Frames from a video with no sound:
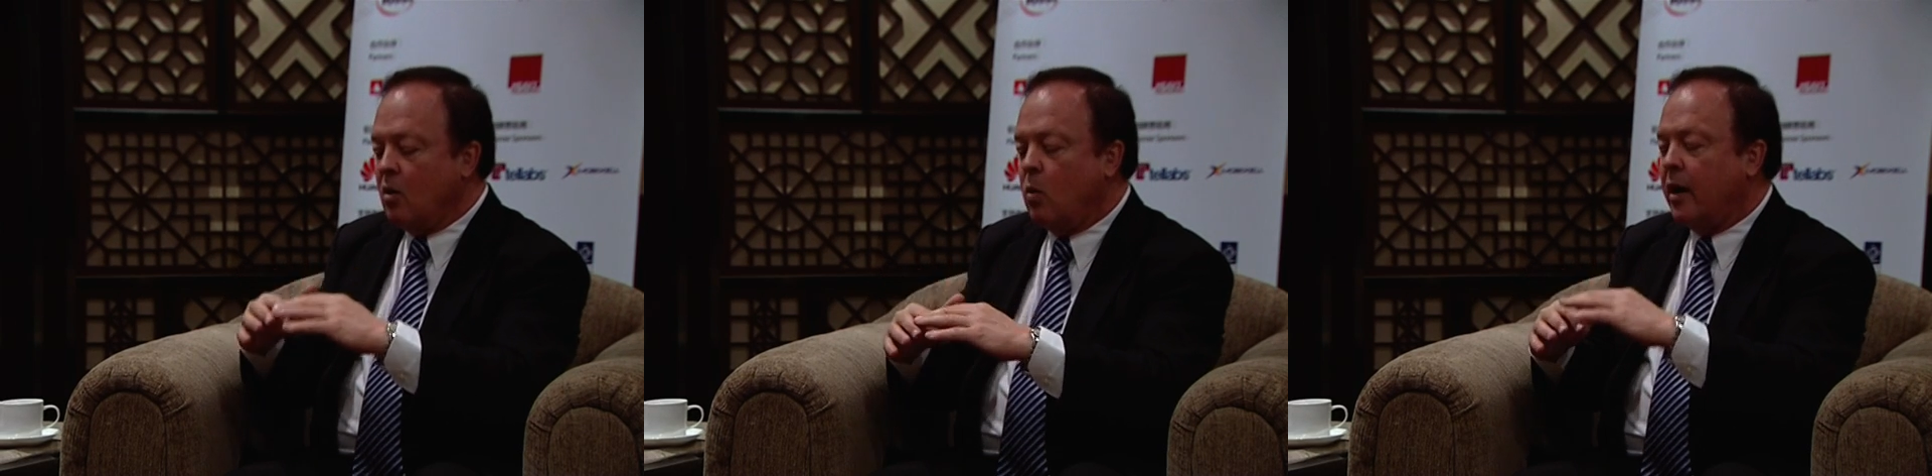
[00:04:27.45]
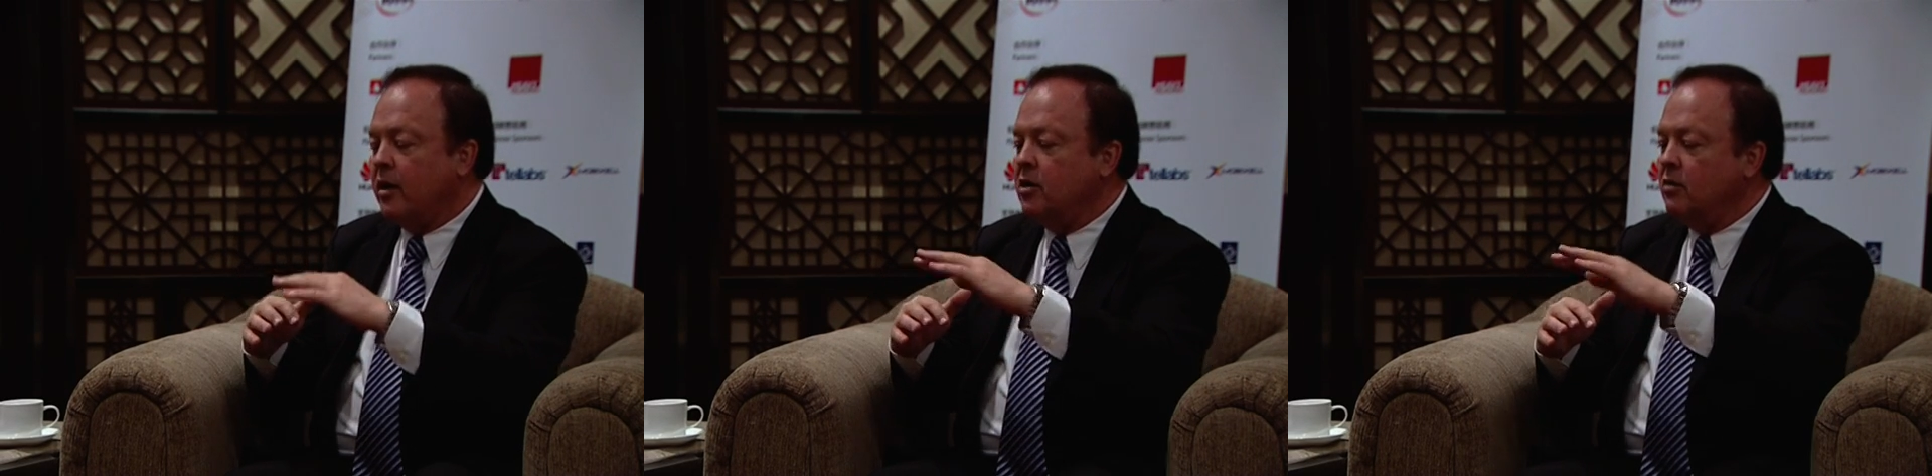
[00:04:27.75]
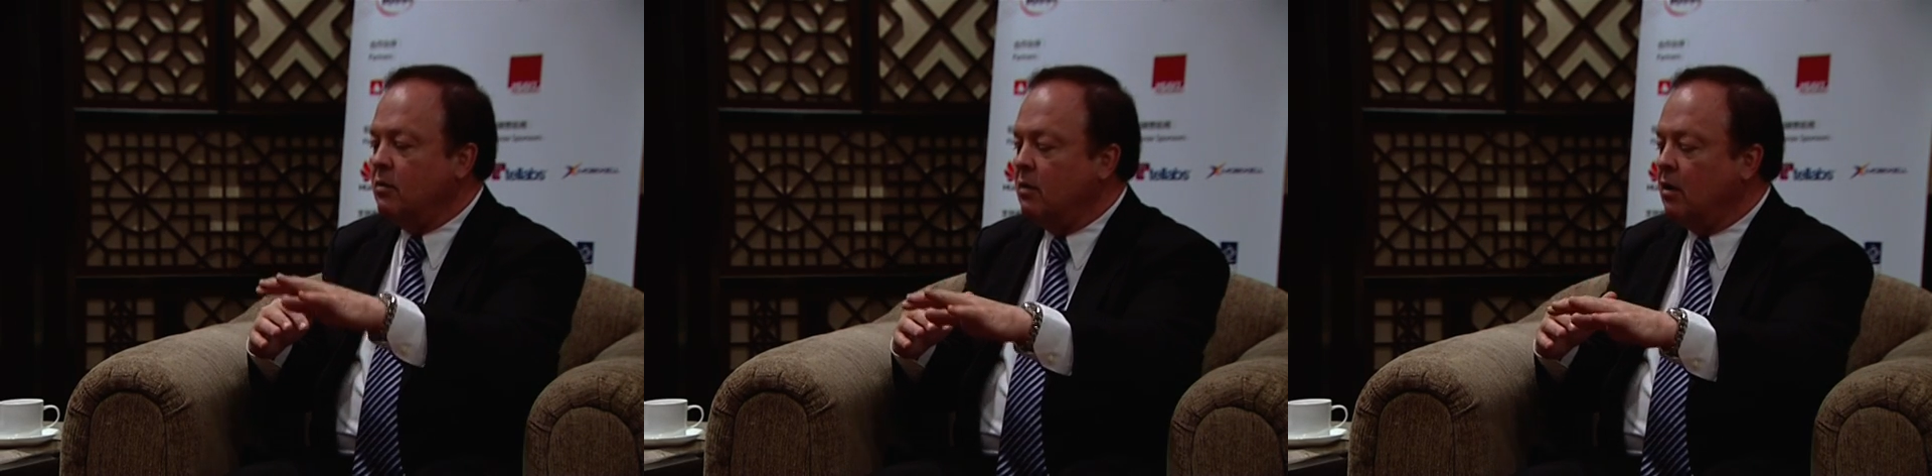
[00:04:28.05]
where
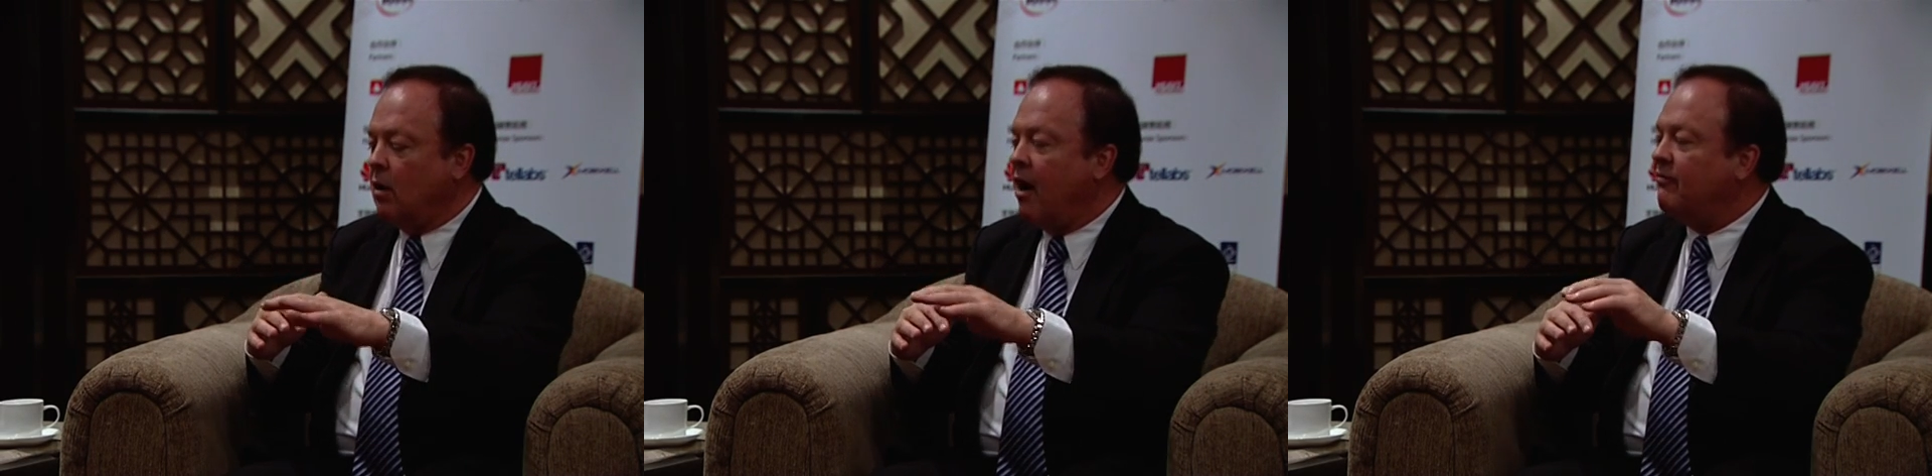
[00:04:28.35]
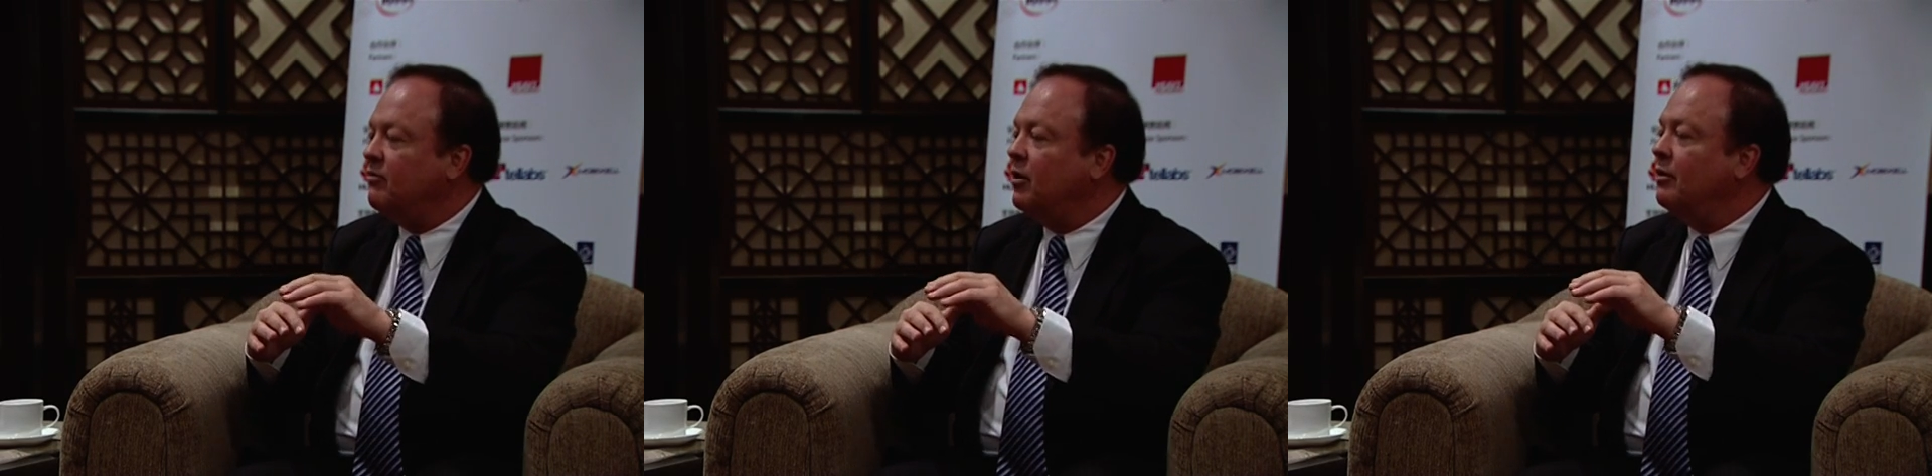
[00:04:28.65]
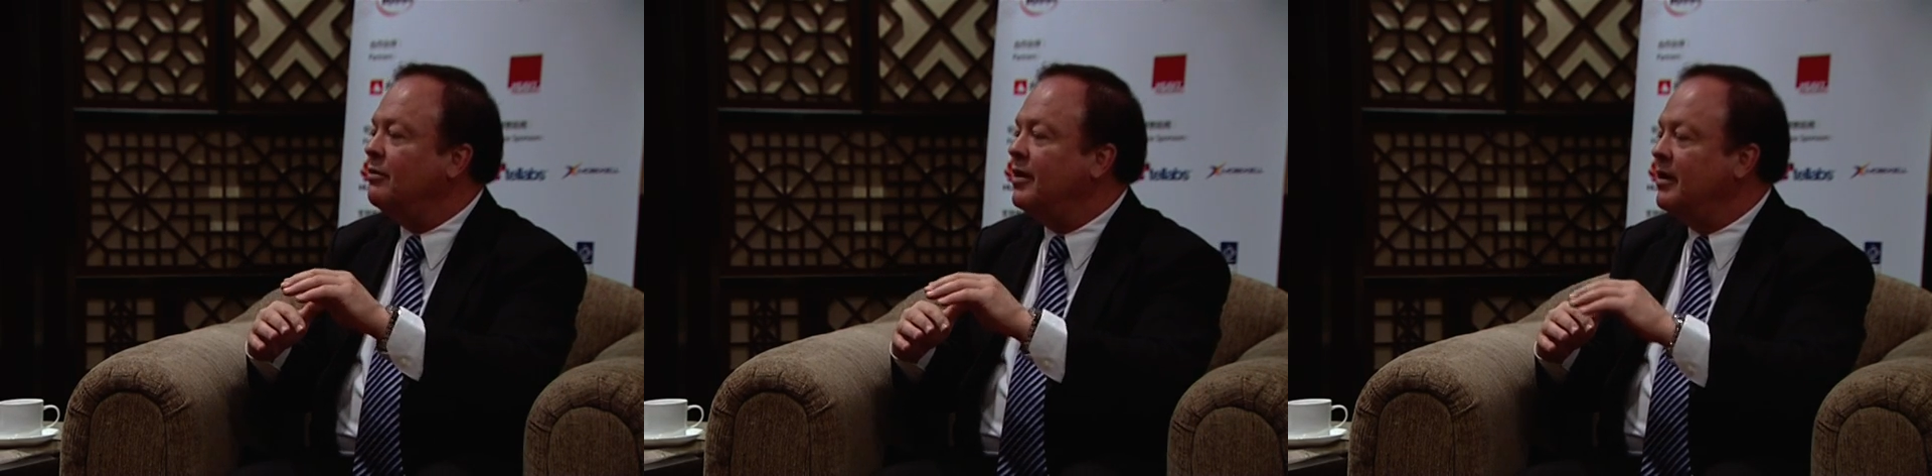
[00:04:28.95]
you
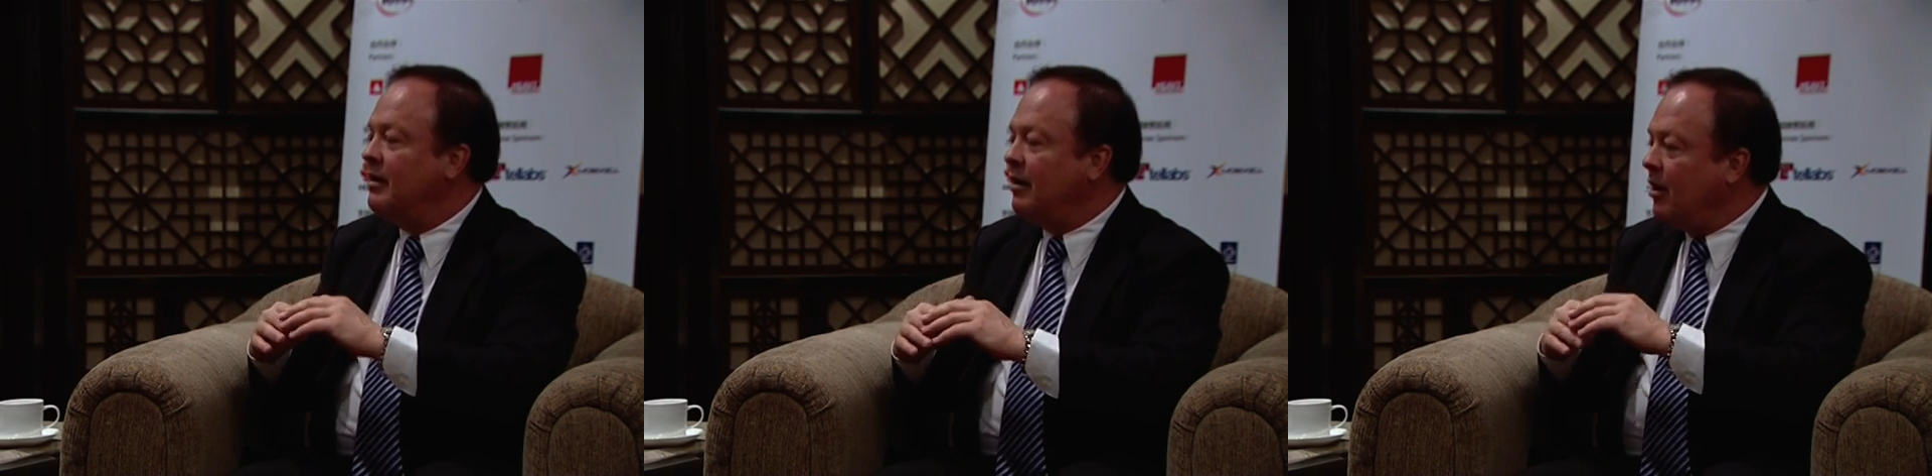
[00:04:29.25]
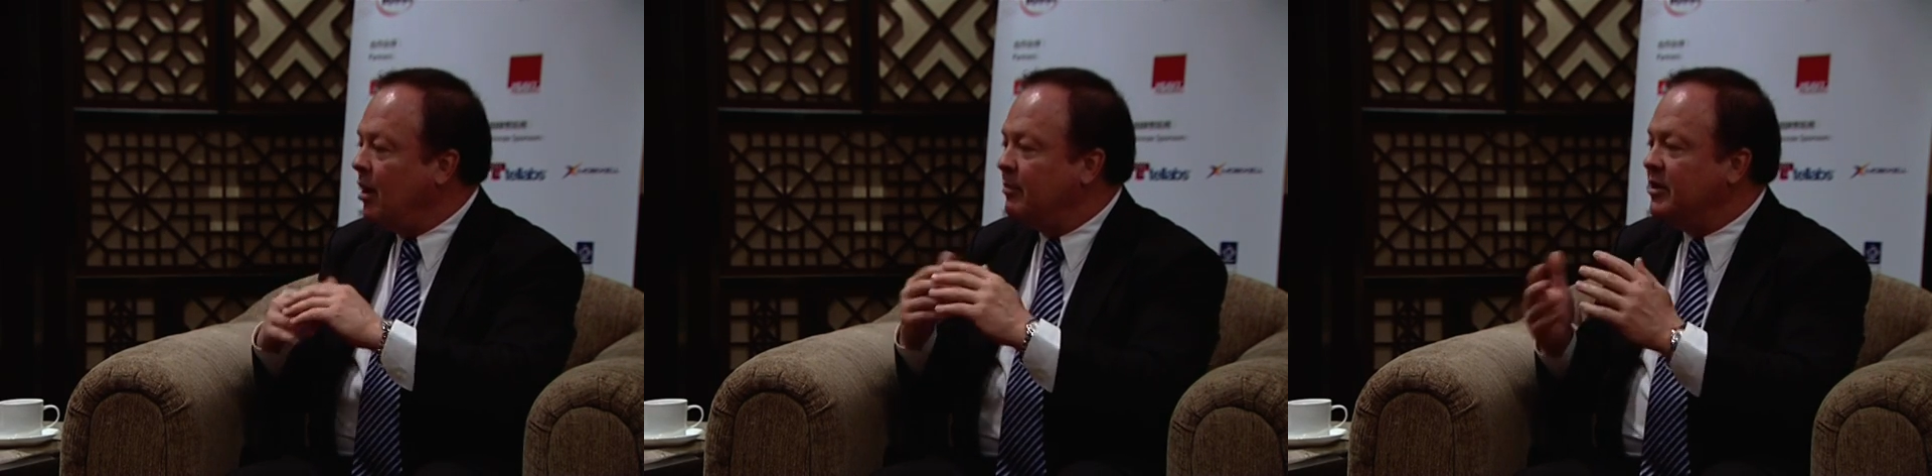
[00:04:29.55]
offload um,